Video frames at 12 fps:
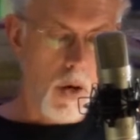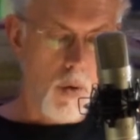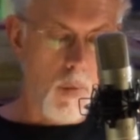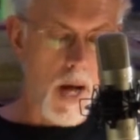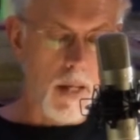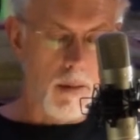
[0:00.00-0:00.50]

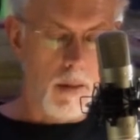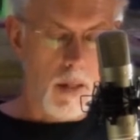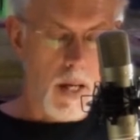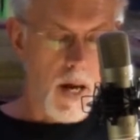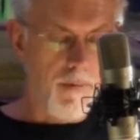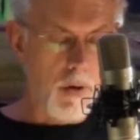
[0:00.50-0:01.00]
Rat,
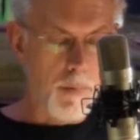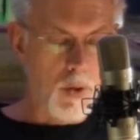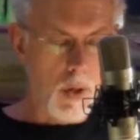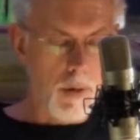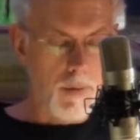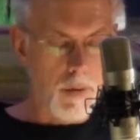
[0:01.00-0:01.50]
ever
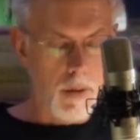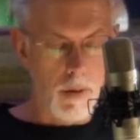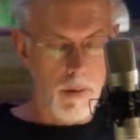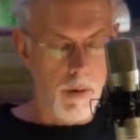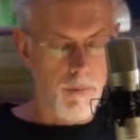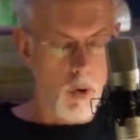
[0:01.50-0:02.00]
observant
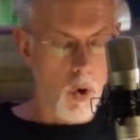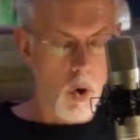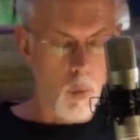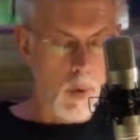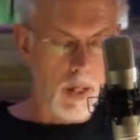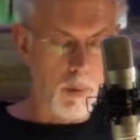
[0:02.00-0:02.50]
of all
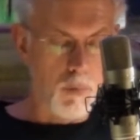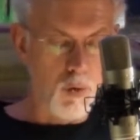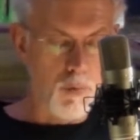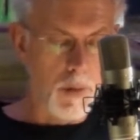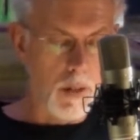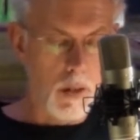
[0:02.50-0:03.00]
winged
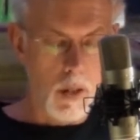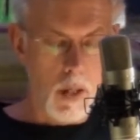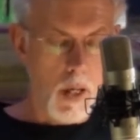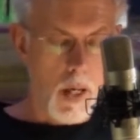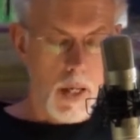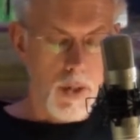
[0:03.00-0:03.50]
movement,
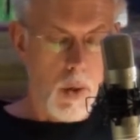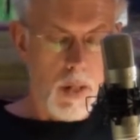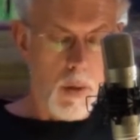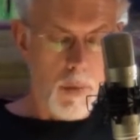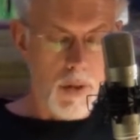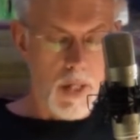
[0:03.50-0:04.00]
saw that
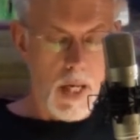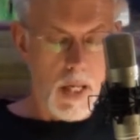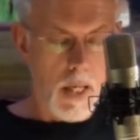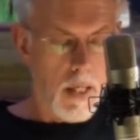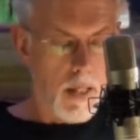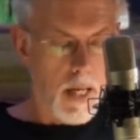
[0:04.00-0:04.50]
it was
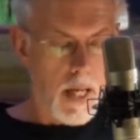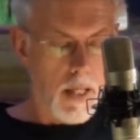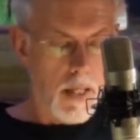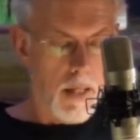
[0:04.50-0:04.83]
taking daily